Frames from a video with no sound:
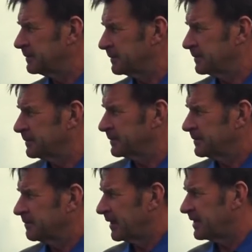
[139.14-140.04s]
It's
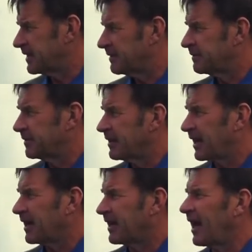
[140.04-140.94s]
interesting. You've
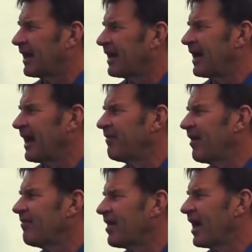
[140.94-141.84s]
allowed your
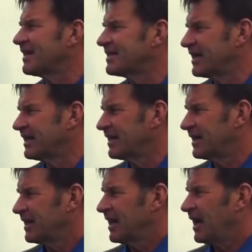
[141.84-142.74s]
distances
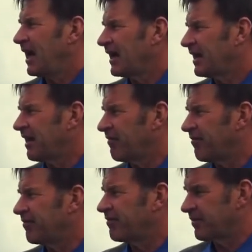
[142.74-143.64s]
to even go up. I can get,
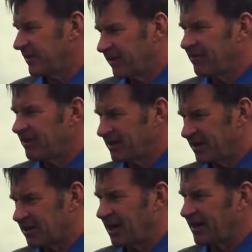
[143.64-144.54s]
if I'm hitting
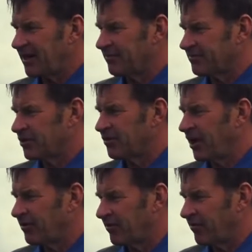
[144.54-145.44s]
it good, I can get
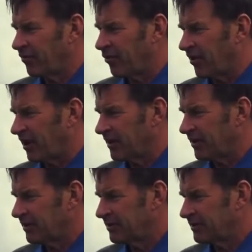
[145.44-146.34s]
200 with a 4-iron.
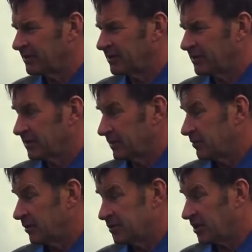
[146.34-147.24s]

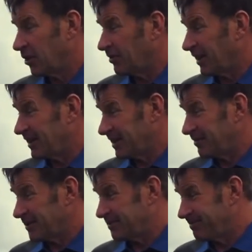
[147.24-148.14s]
Which in the old days,
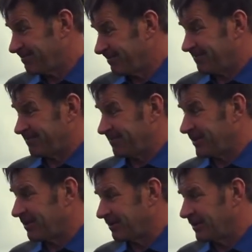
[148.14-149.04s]
that was
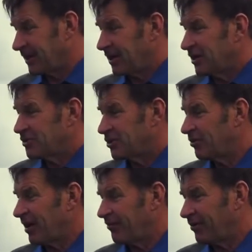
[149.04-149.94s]

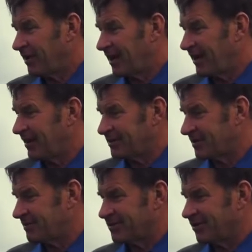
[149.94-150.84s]
2-iron through the air. That was
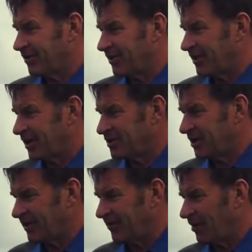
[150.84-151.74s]
a 200-yard
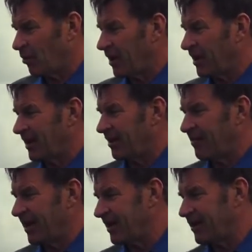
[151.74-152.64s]
shot. If you had a 1-iron in the
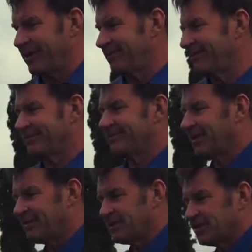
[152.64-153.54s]
bag, you got it
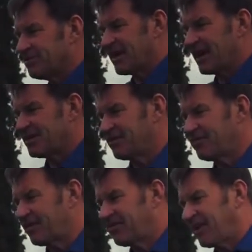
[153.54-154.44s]
maybe 210,
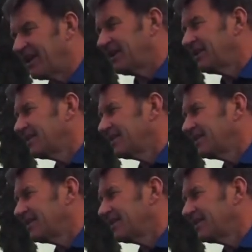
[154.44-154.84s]
215.